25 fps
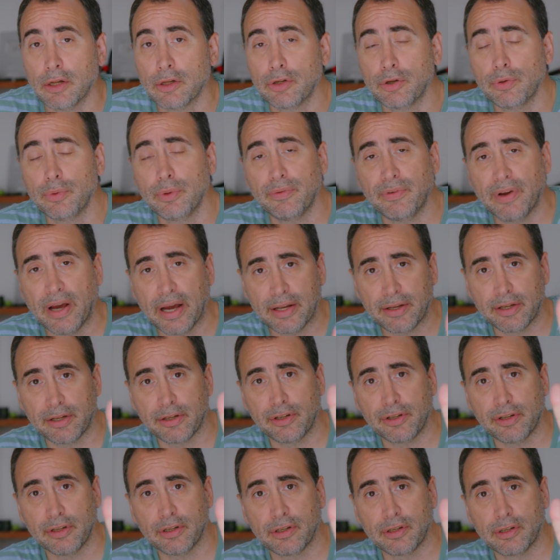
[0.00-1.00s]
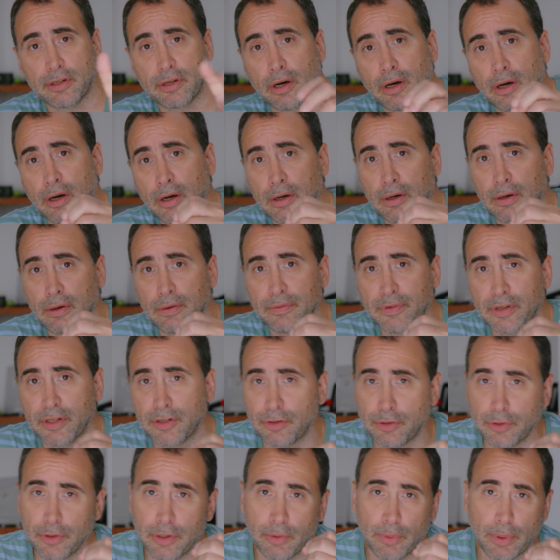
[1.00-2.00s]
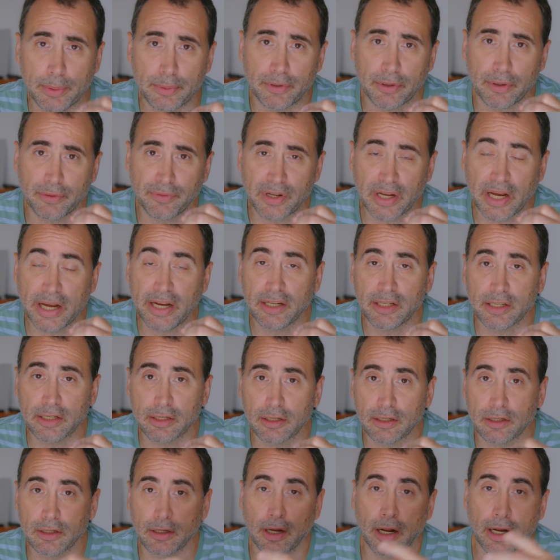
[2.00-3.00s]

Two advantages of the Studio Web certifications.